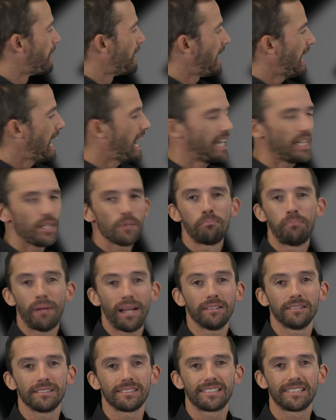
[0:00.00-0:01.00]
How do you
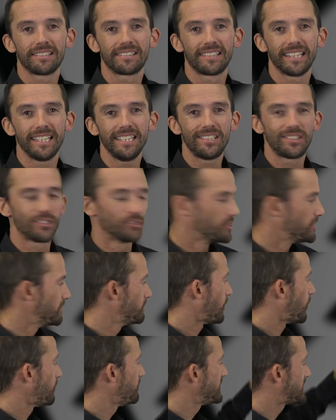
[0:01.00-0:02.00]
balance a seesaw?
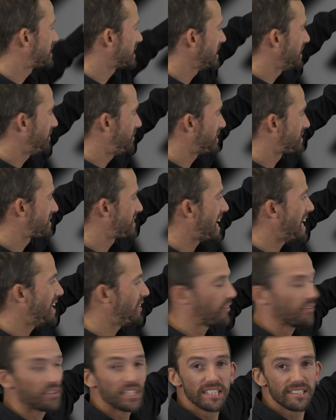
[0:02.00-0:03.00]
Obviously, if you stand
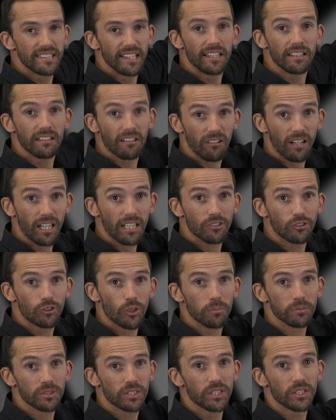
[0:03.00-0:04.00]
on this end, clunk,
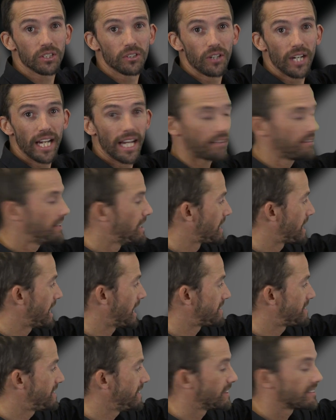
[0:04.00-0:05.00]
drops to the ground,
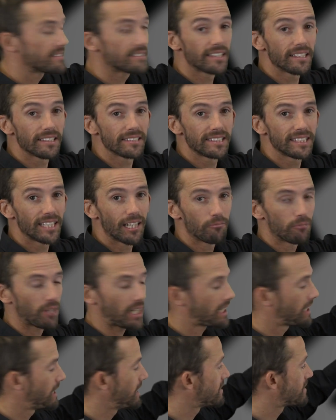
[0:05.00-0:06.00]
that's it. It's going to sit up
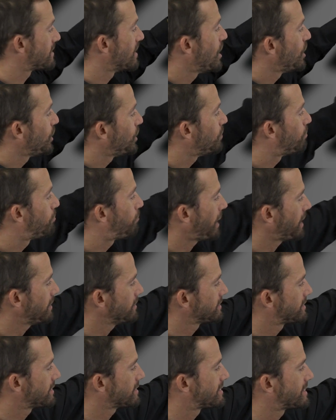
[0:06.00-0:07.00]
like this. You
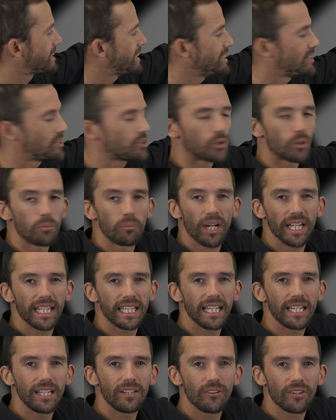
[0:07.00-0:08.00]
balance a seesaw by
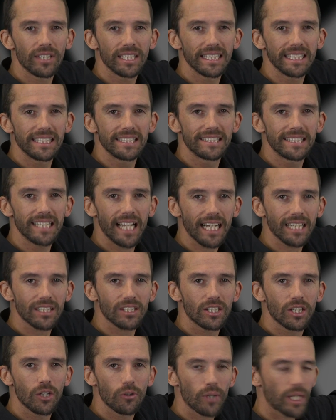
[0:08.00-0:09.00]
getting on an
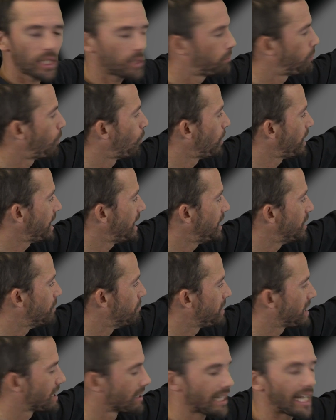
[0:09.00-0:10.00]
exact correct point in the
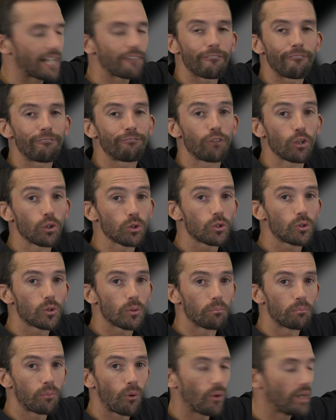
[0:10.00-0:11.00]
middle, that
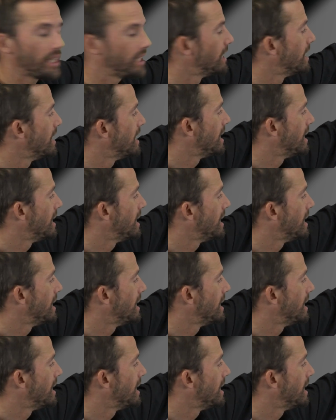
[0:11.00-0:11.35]
fulcrum point,